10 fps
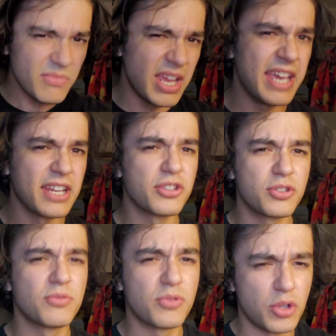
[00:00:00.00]
in a
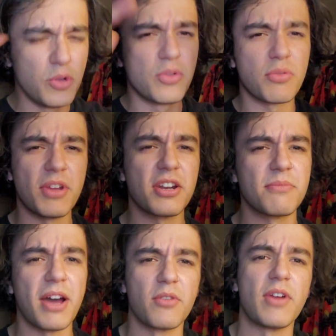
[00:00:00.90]
200-300
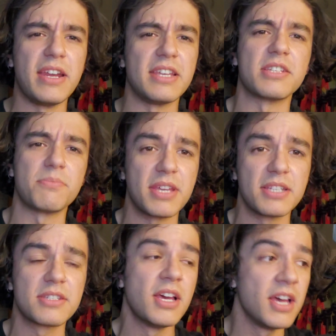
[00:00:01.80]
mile radius,
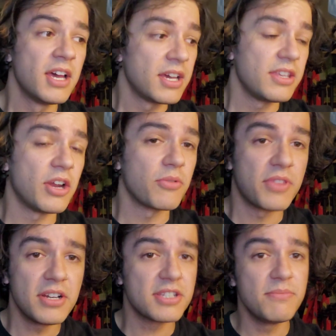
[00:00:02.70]
because
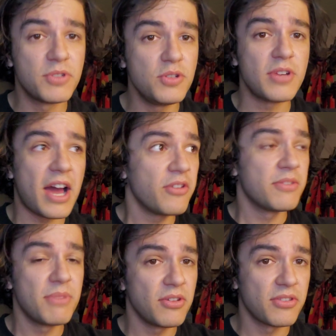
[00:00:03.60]
there's some dude out in the
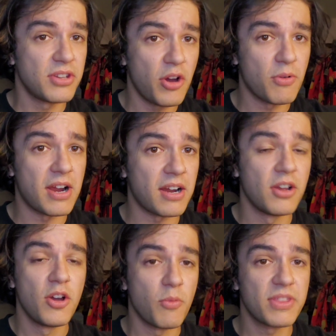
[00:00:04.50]
middle of the nowhere
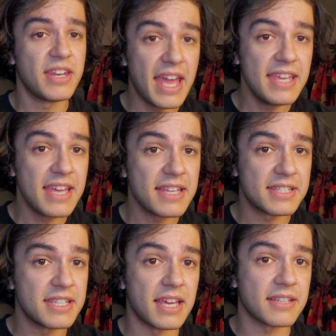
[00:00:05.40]
with an
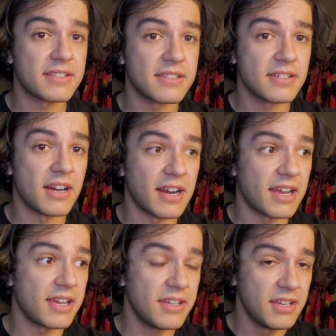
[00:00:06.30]
AE86, all
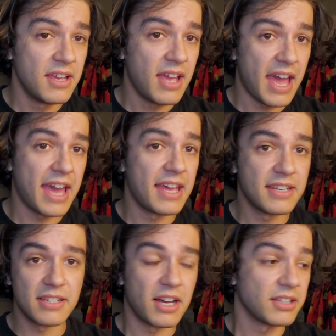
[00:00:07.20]
right?
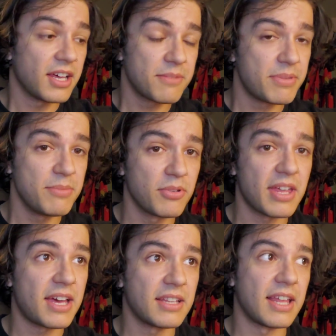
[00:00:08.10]
And a lot of people
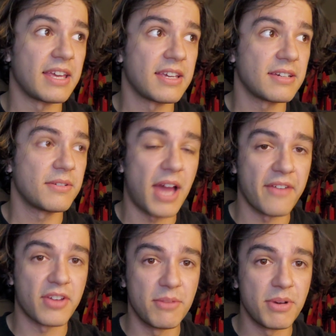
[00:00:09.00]
that like
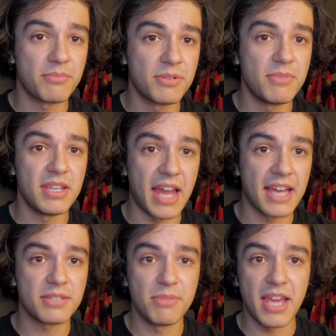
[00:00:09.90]
have come up to me and
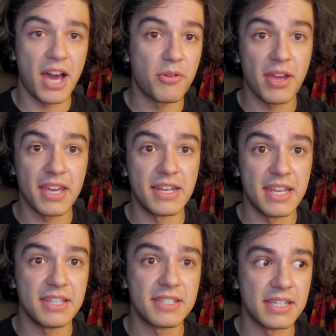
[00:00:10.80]
asked me, how do I get an
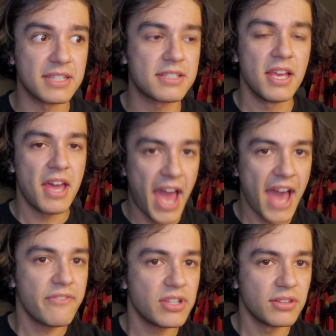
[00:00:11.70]
86,
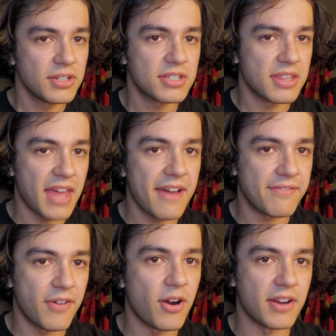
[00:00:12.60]
haven't looked that
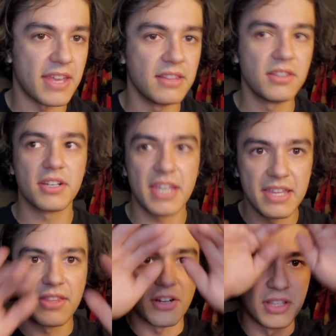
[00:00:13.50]
far. They look
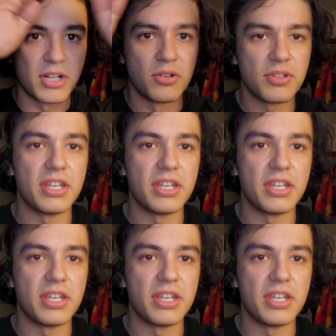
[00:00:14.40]
in their little